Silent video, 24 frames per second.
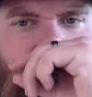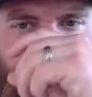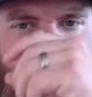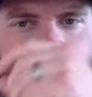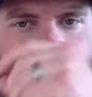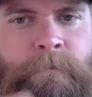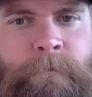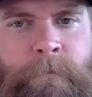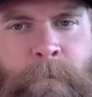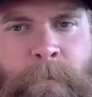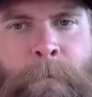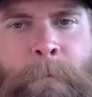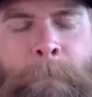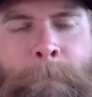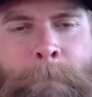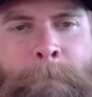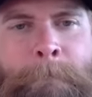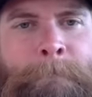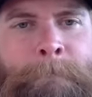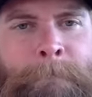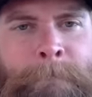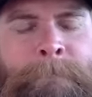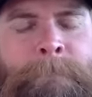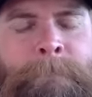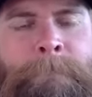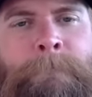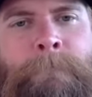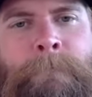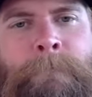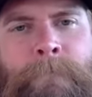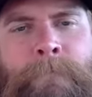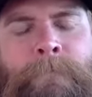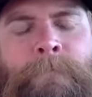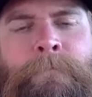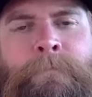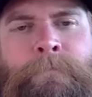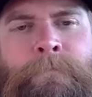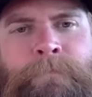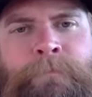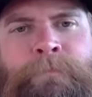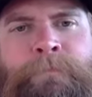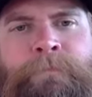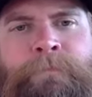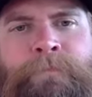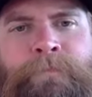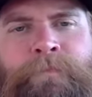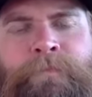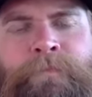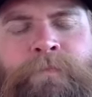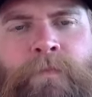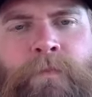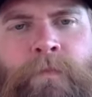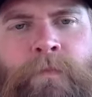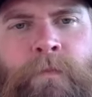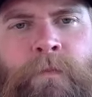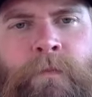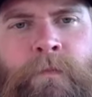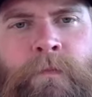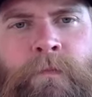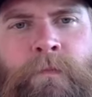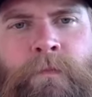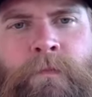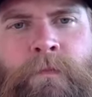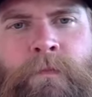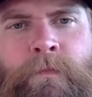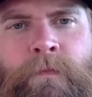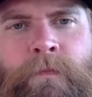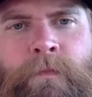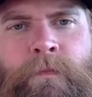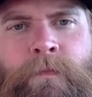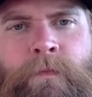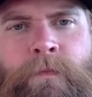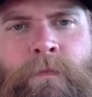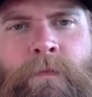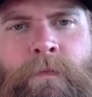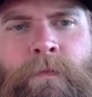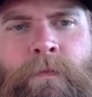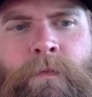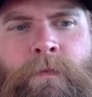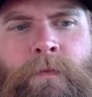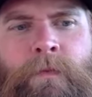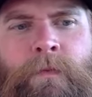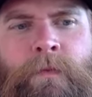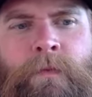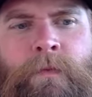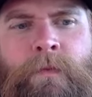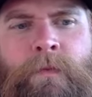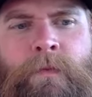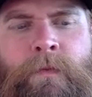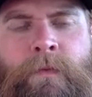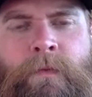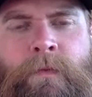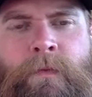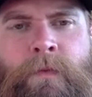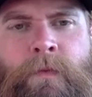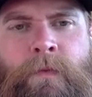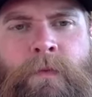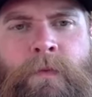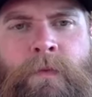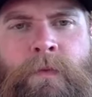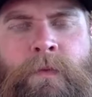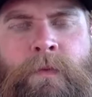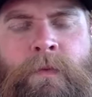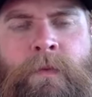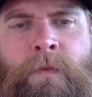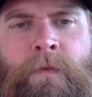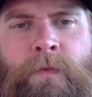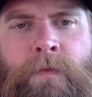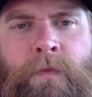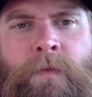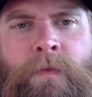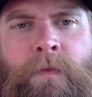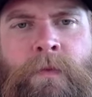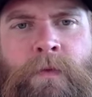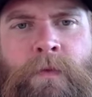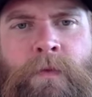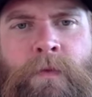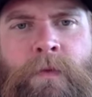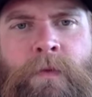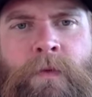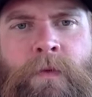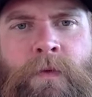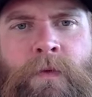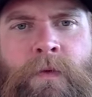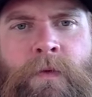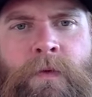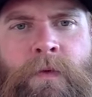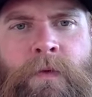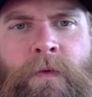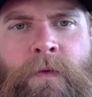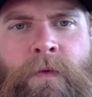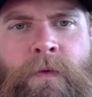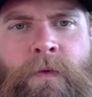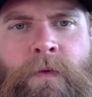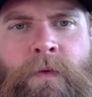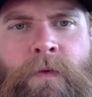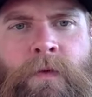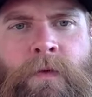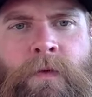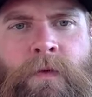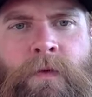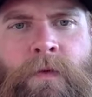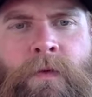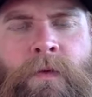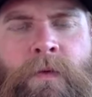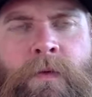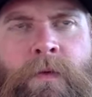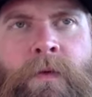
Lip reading: This person isn't speaking.